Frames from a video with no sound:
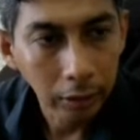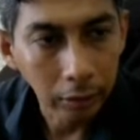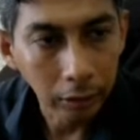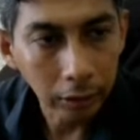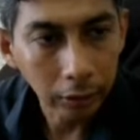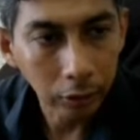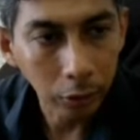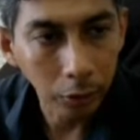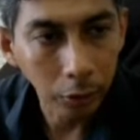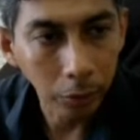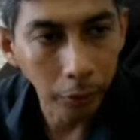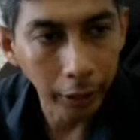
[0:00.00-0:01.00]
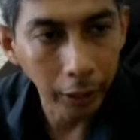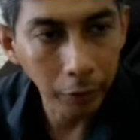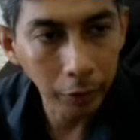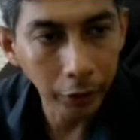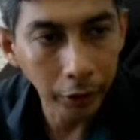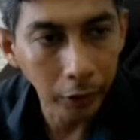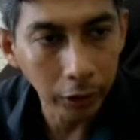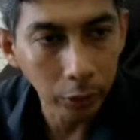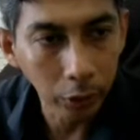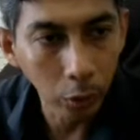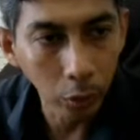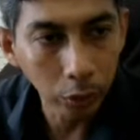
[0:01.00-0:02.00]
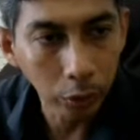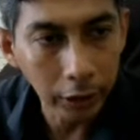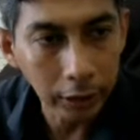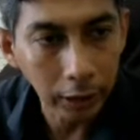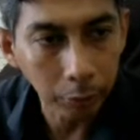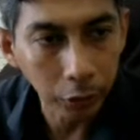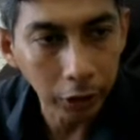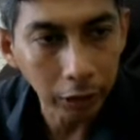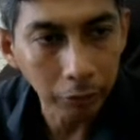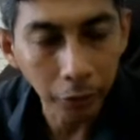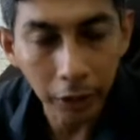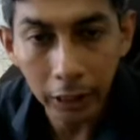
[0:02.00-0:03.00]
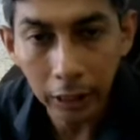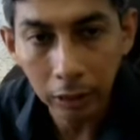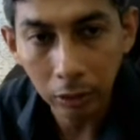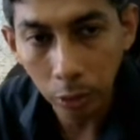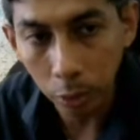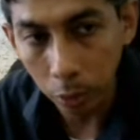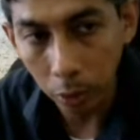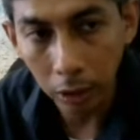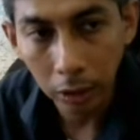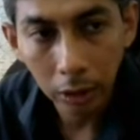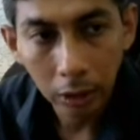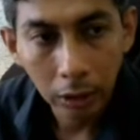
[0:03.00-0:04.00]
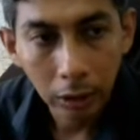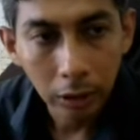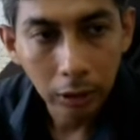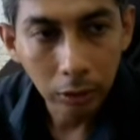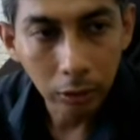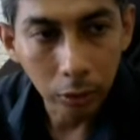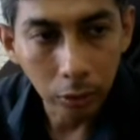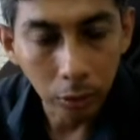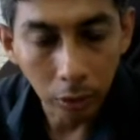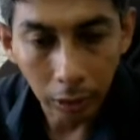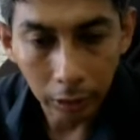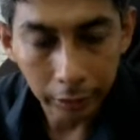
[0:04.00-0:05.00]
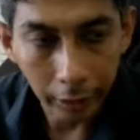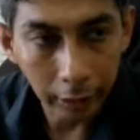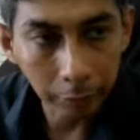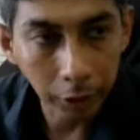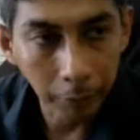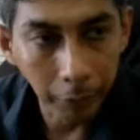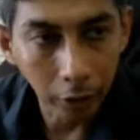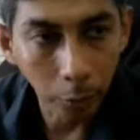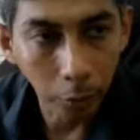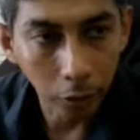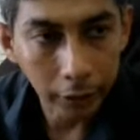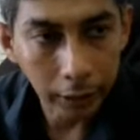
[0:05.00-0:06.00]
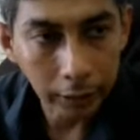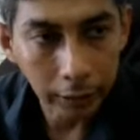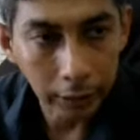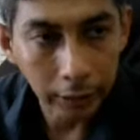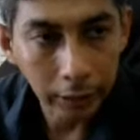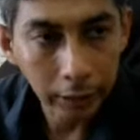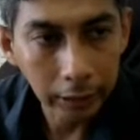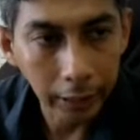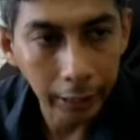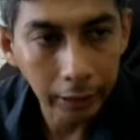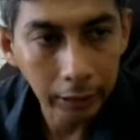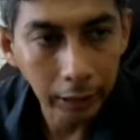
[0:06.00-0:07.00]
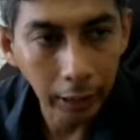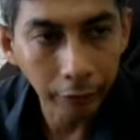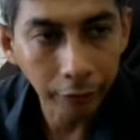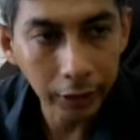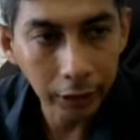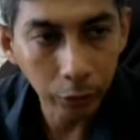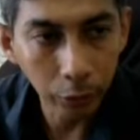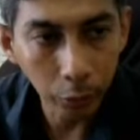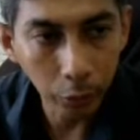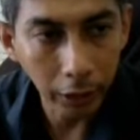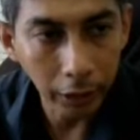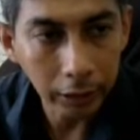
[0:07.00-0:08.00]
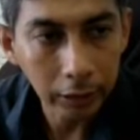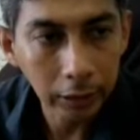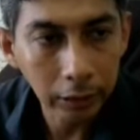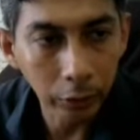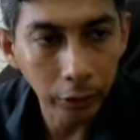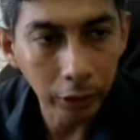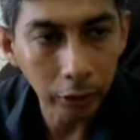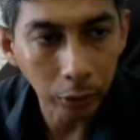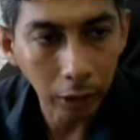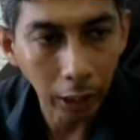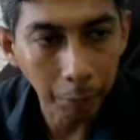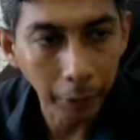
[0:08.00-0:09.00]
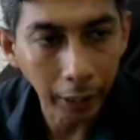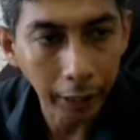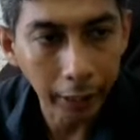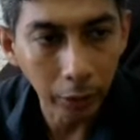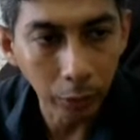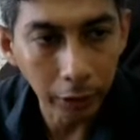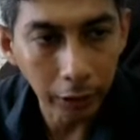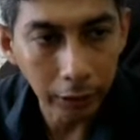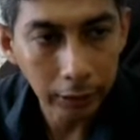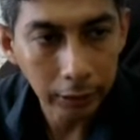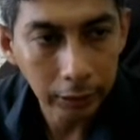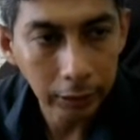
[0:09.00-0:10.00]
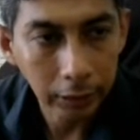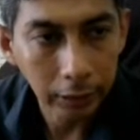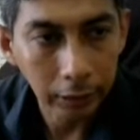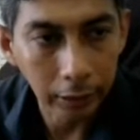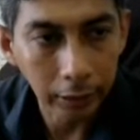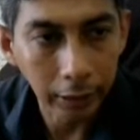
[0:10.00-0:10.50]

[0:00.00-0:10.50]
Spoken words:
All right. So whenever we want to go to this subroutine, we need to tell the microprocessor that after you do this, you need to come back and do this. Right.